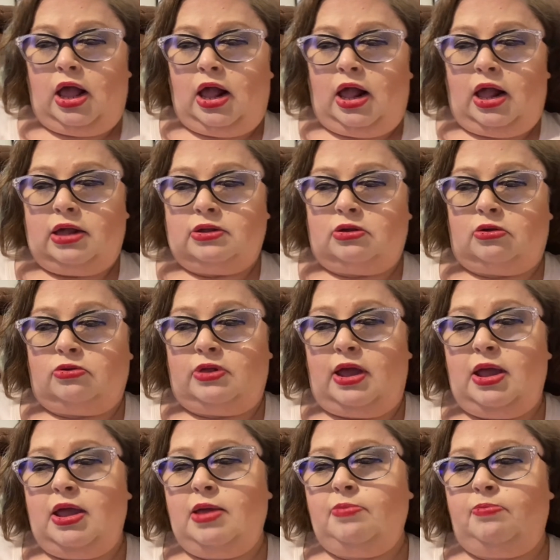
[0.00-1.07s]
So
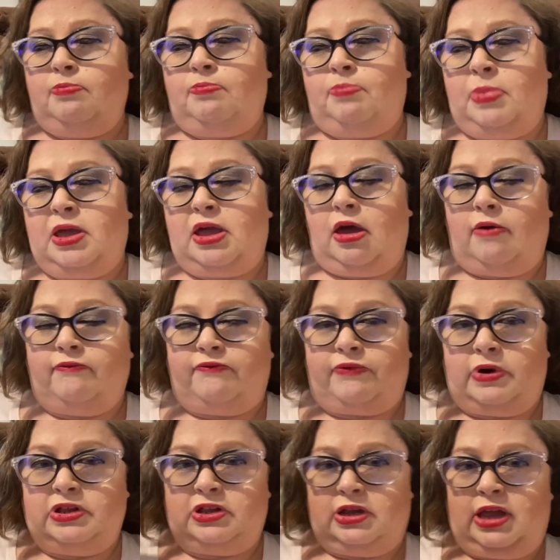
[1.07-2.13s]
they become
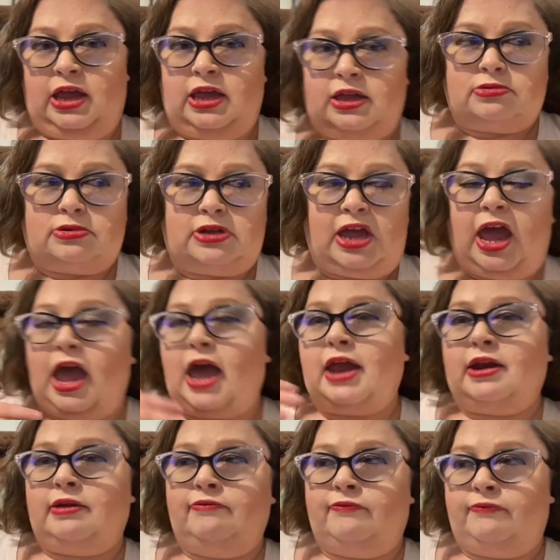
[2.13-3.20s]
friends again.
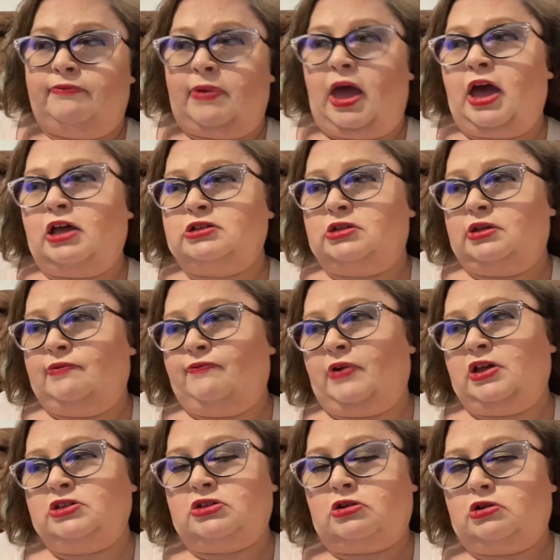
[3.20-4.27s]
Kat
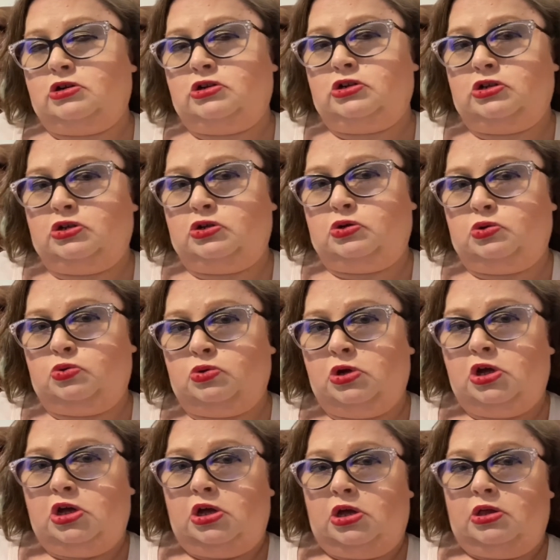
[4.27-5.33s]
invites her to
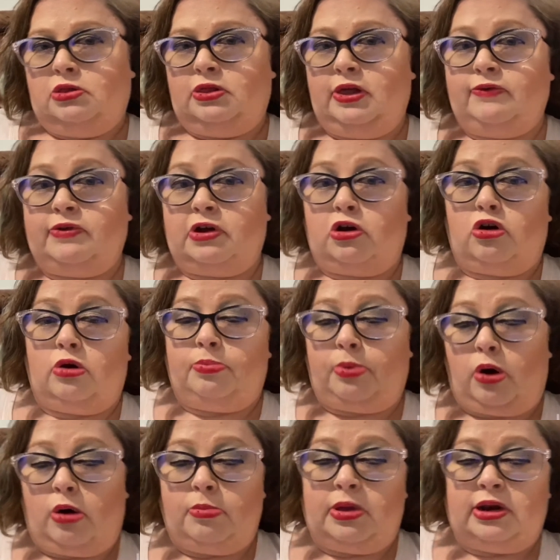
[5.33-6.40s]
live at her
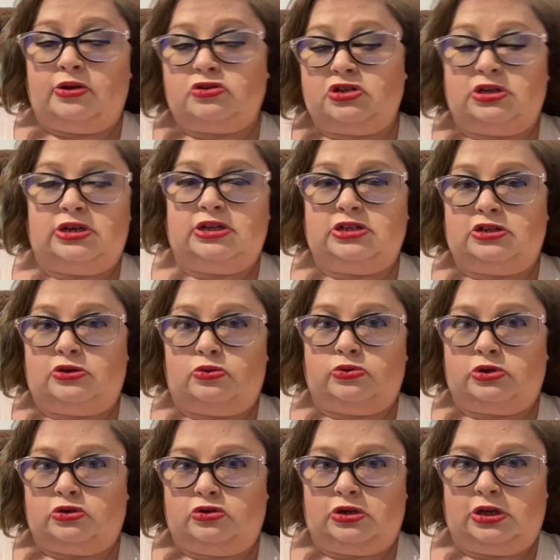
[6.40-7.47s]
apartment if she needs to
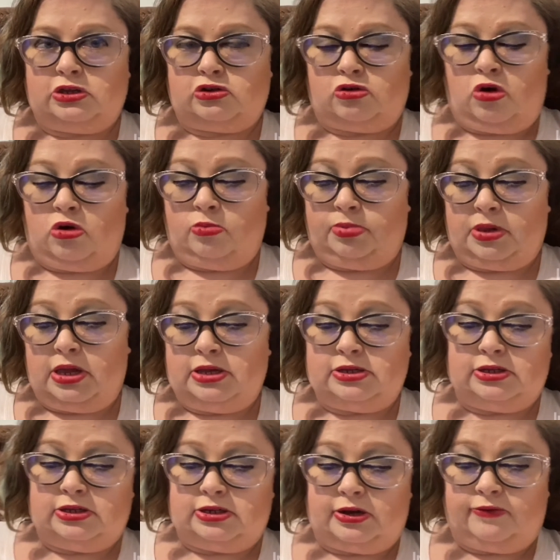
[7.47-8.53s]
until she gets her own place
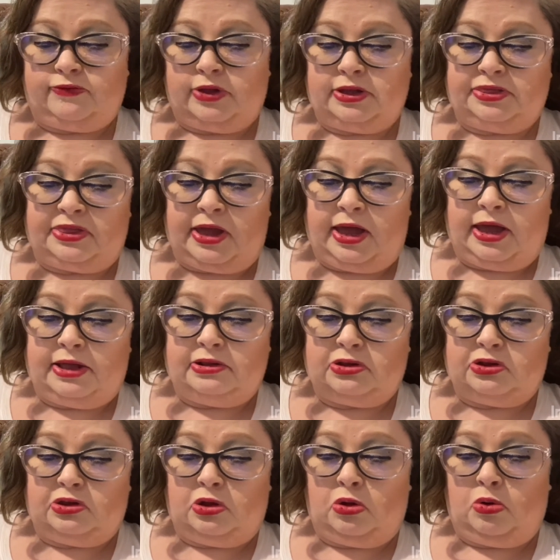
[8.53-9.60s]
and stuff like that.
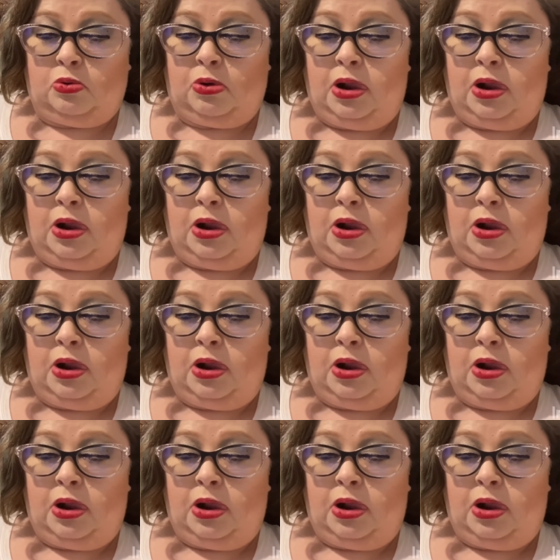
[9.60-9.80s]
So